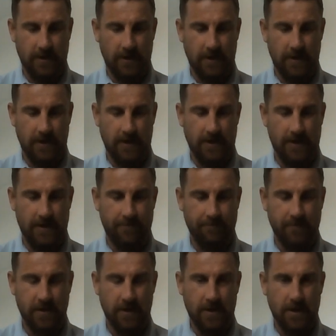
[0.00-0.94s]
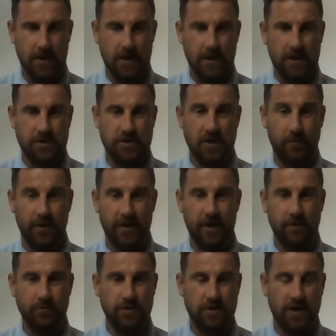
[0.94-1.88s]
Someone
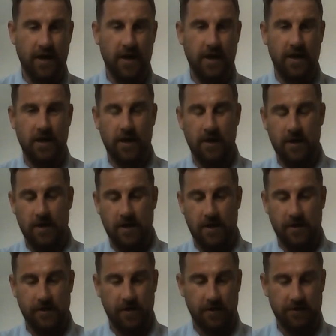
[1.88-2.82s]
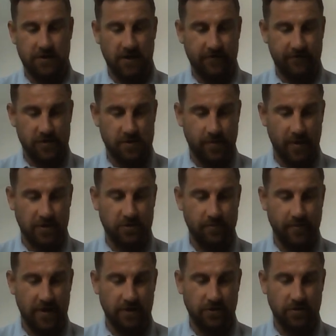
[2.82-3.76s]
else that I'd like to give a special
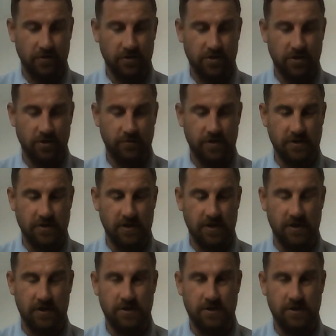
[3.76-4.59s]
mention to is